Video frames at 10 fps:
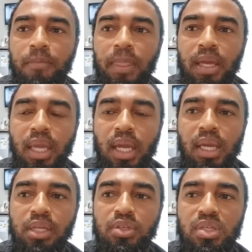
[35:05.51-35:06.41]
Again,
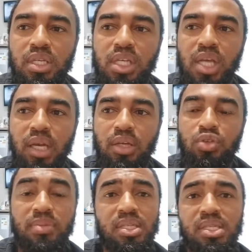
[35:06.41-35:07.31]
I need to send a shout out
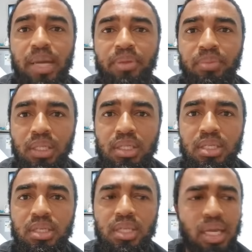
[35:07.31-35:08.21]
to Mr. Simon
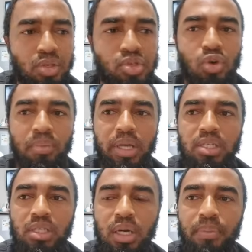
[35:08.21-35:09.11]
Middleton. Thank you so
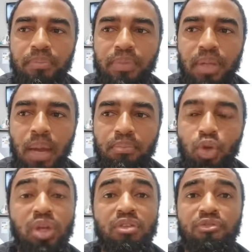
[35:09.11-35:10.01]
much. Um, I'm
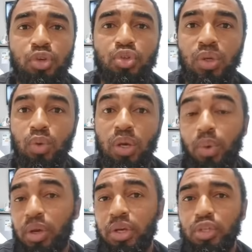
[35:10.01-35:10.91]
looking forward to the
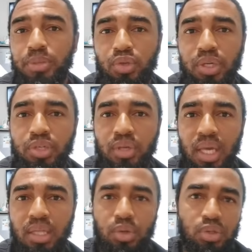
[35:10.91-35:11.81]
work we're going to be doing
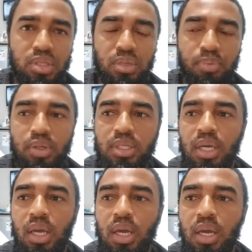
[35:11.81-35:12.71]
together with your support.
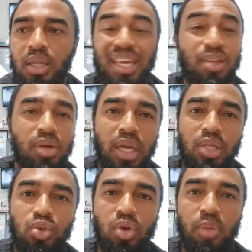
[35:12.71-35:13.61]
Thank you
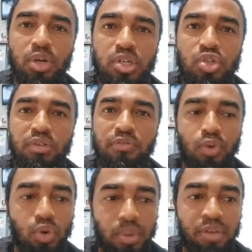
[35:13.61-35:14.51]
again to Rob Hersov
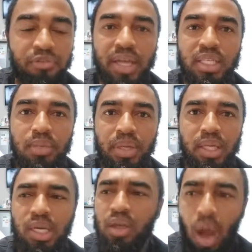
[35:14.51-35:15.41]
for inviting me
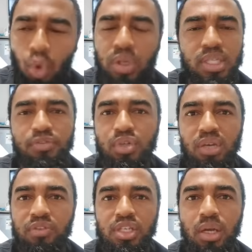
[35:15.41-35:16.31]
here. And I always have to
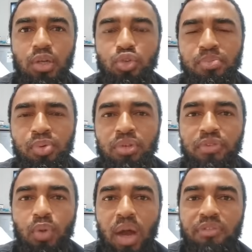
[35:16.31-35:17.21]
give a shout out to his
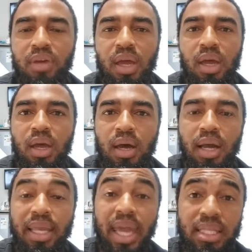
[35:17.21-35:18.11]
beautiful wife,
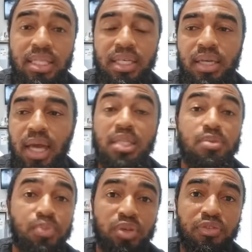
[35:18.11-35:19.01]
uh, Katie, and
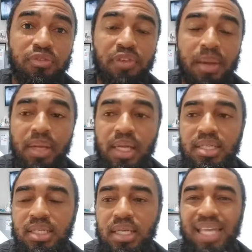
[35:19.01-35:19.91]
his beautiful family and
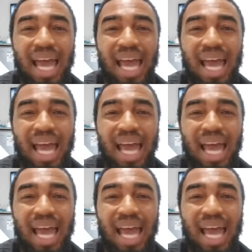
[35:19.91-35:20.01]
his sons.